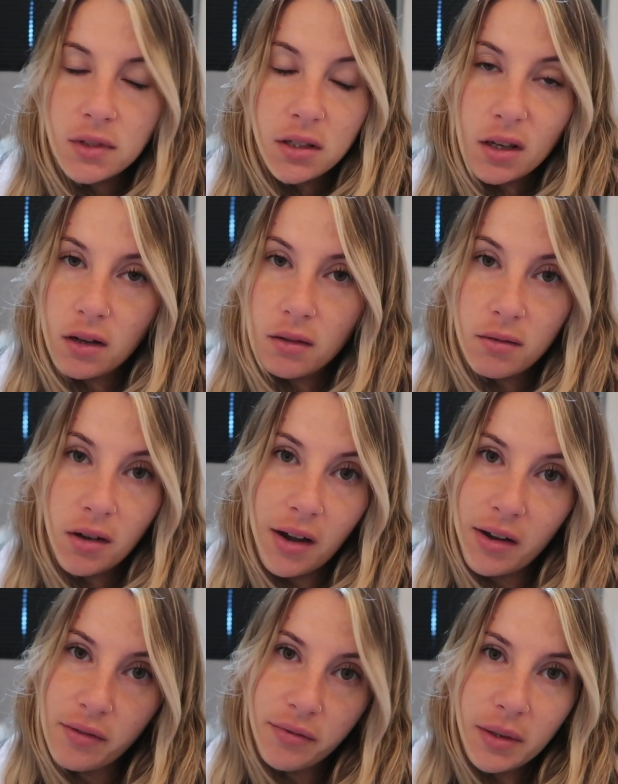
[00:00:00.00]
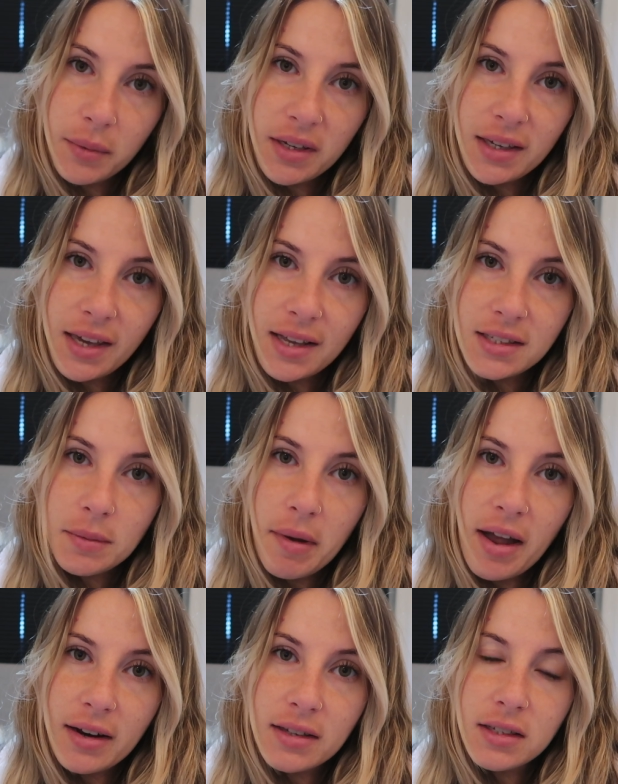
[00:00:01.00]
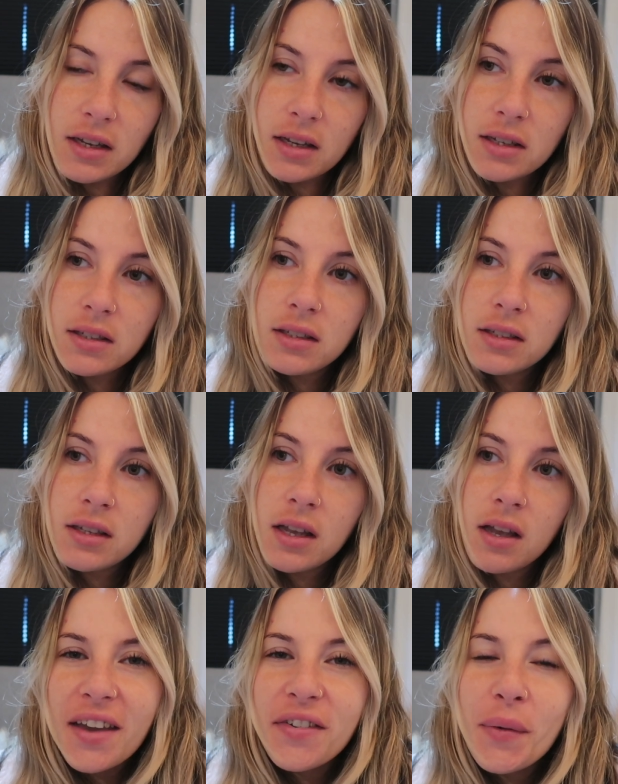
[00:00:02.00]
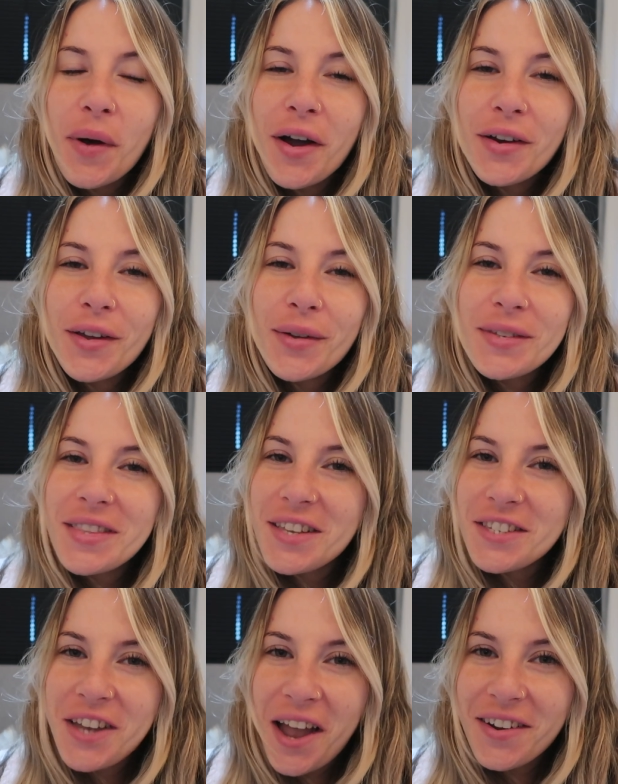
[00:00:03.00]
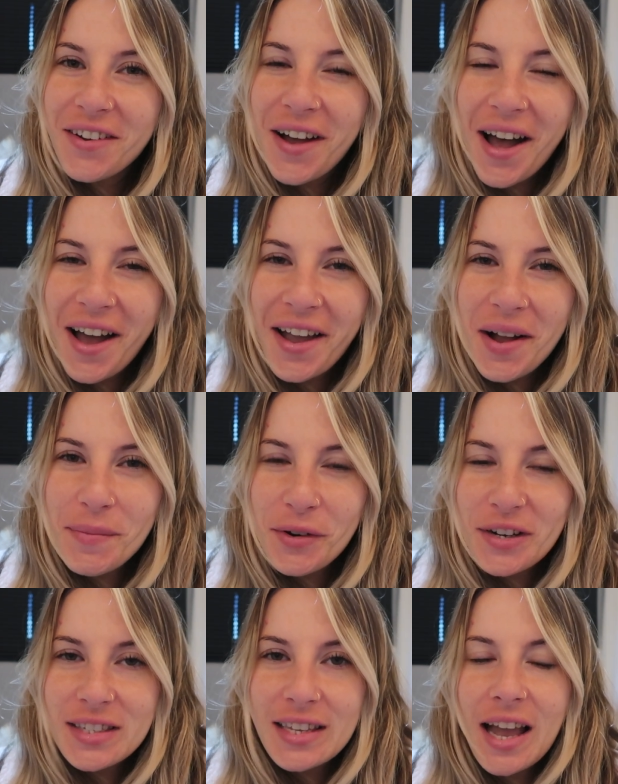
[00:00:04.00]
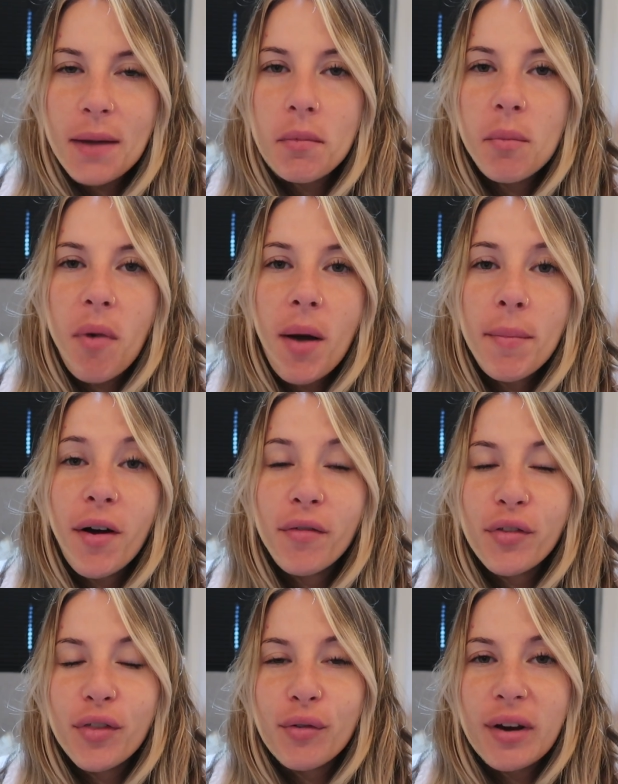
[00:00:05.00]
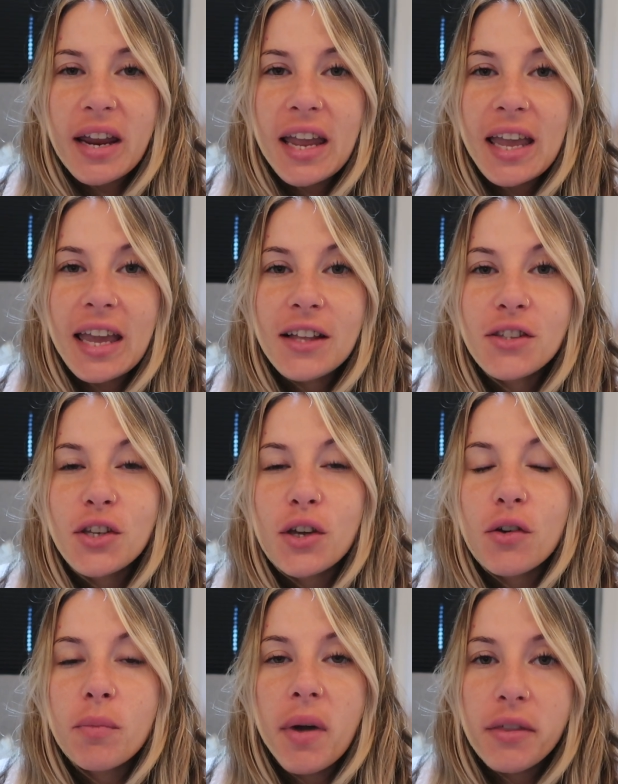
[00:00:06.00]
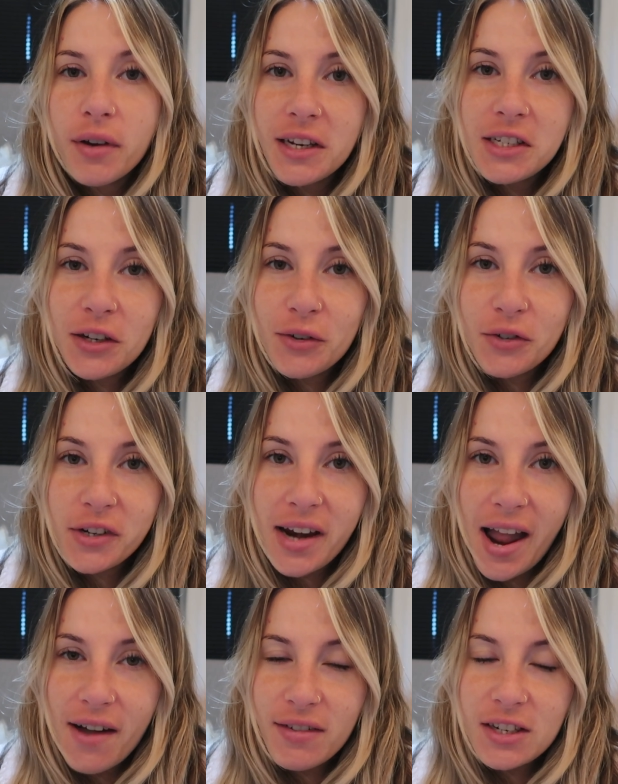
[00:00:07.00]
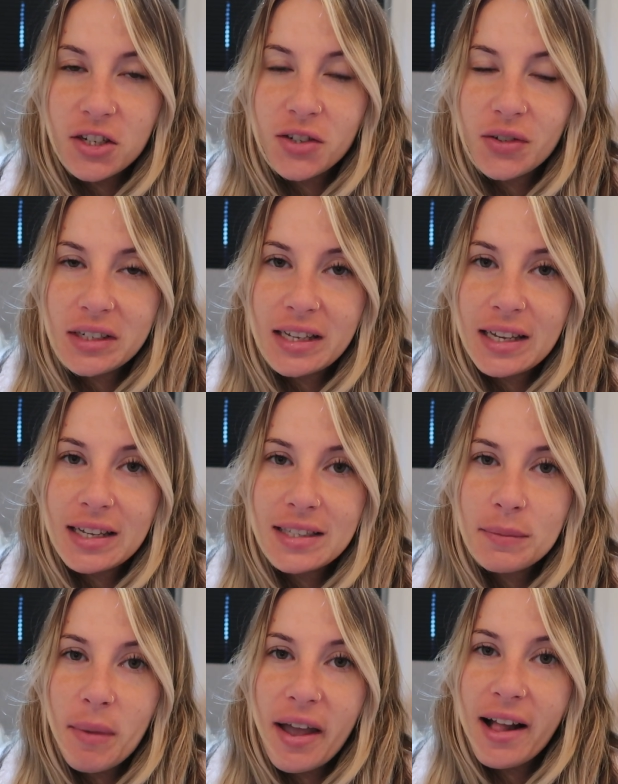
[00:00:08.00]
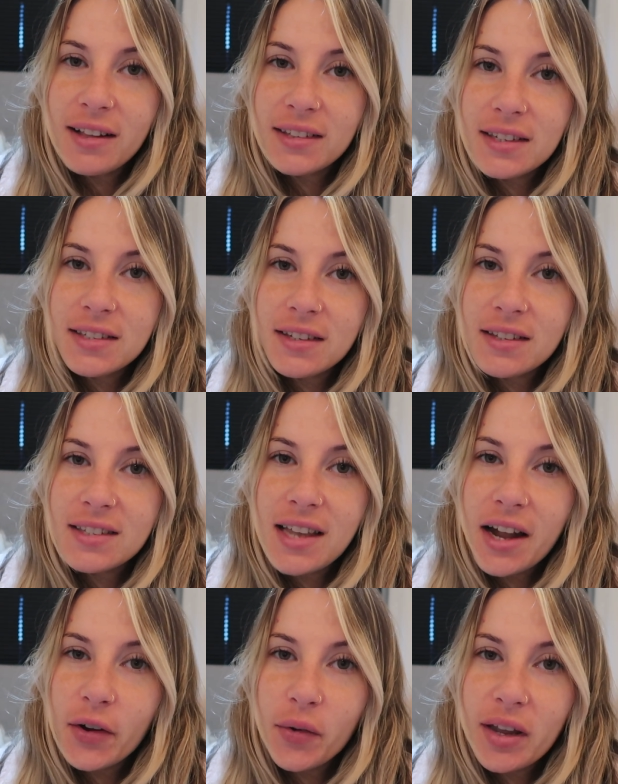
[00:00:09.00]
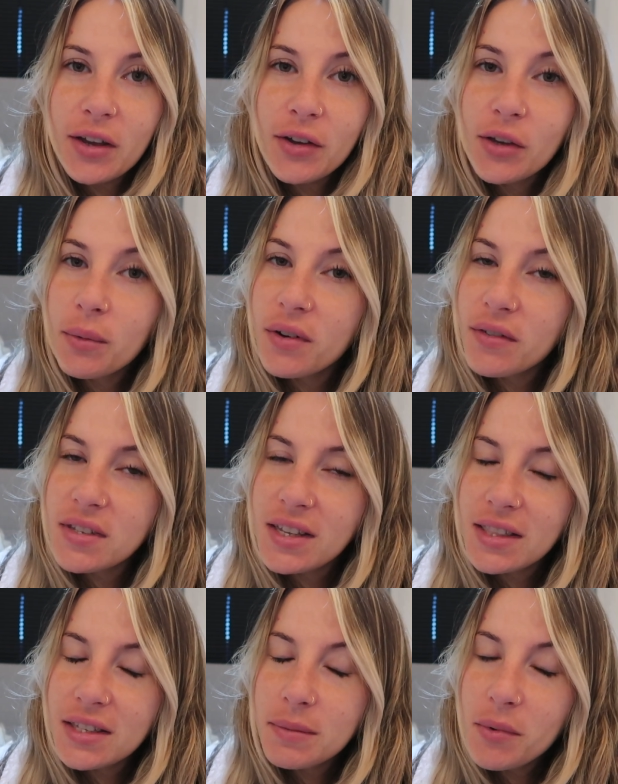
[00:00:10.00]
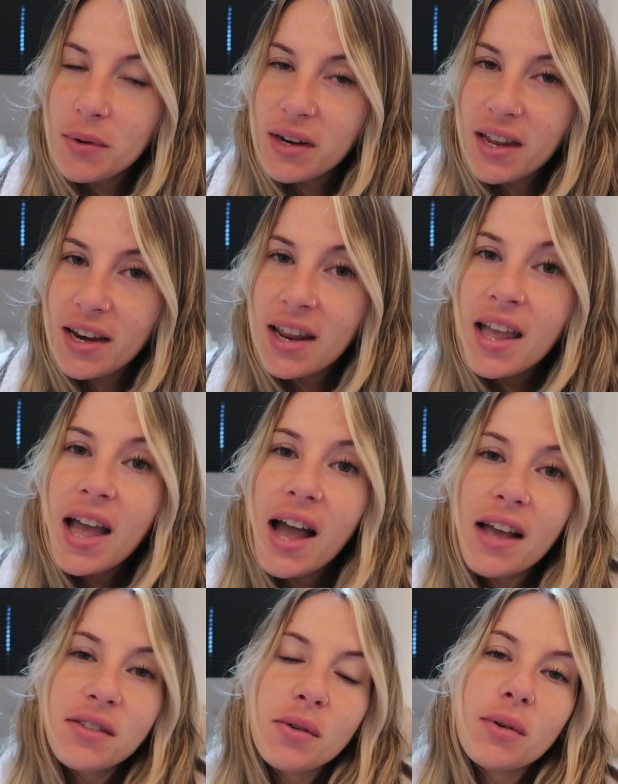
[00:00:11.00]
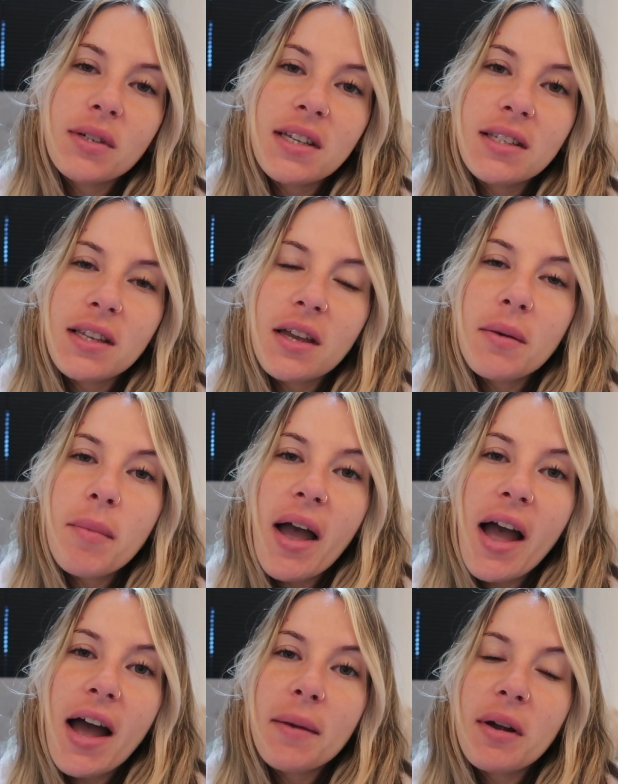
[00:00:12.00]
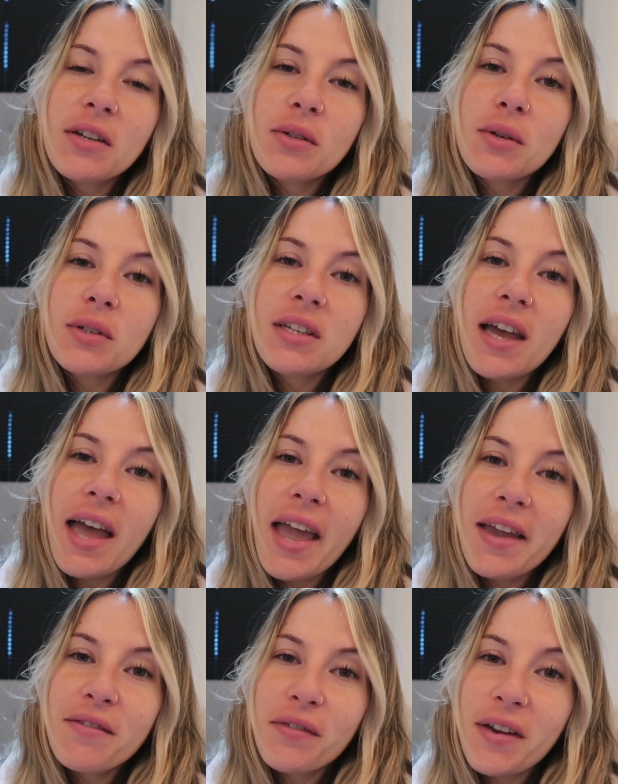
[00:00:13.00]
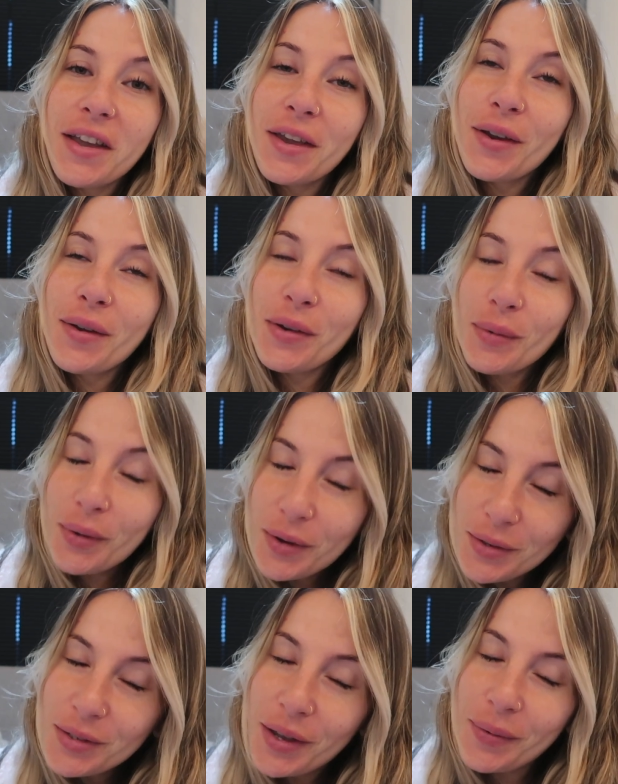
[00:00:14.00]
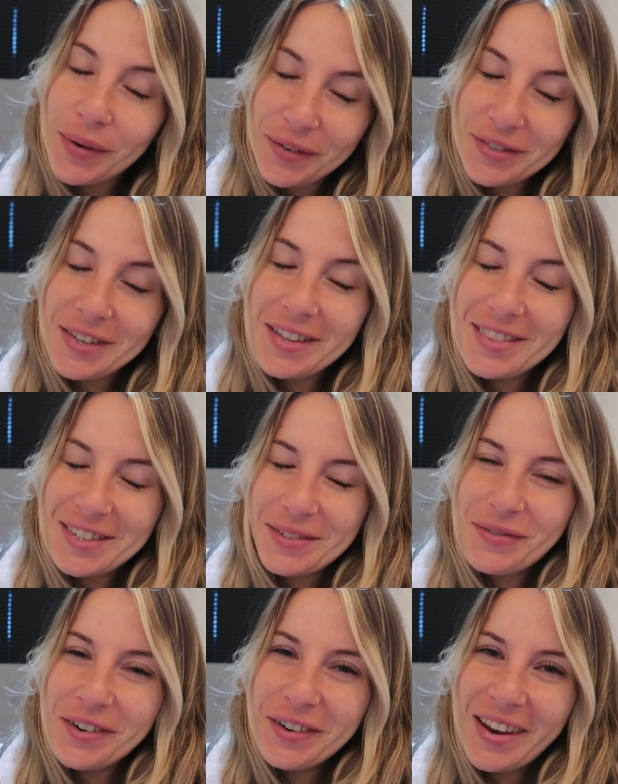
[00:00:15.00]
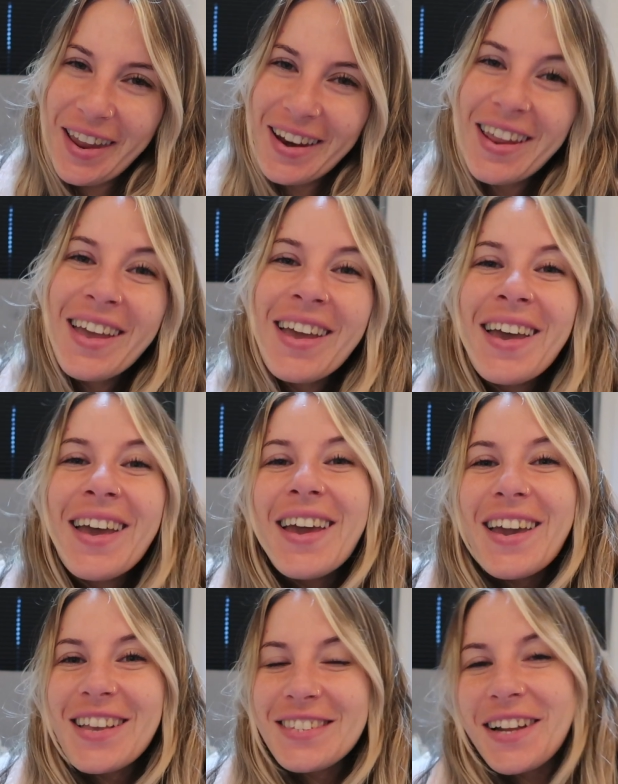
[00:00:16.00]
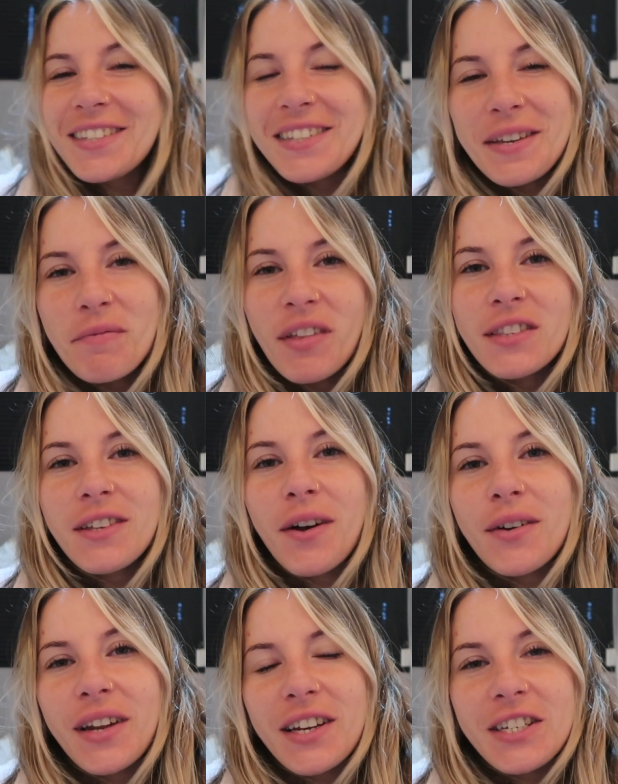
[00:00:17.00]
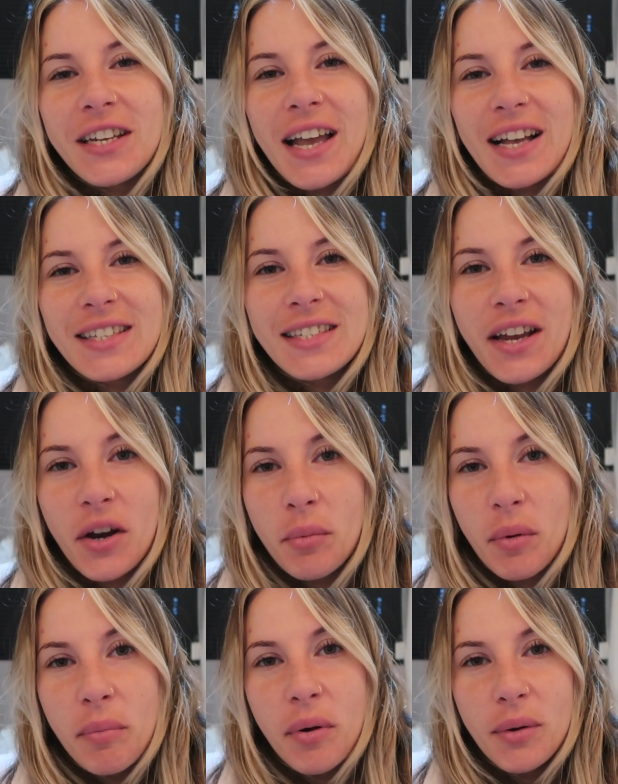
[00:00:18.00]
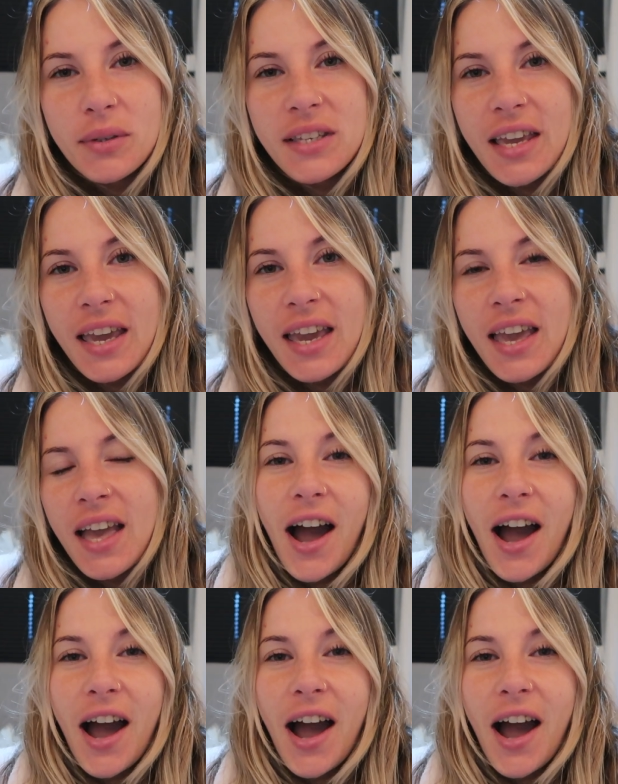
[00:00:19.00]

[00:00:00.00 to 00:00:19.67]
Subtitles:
So hopefully we can get some answers. If you are new to this channel, hi, I'm Chrissy. I'm a mum of three. Two of my three children have additional needs. My eldest son Zachary, who you would have seen this morning, has autism, and my daughter Avery, who you also will have seen this morning, is 19 months old and she has cerebral palsy.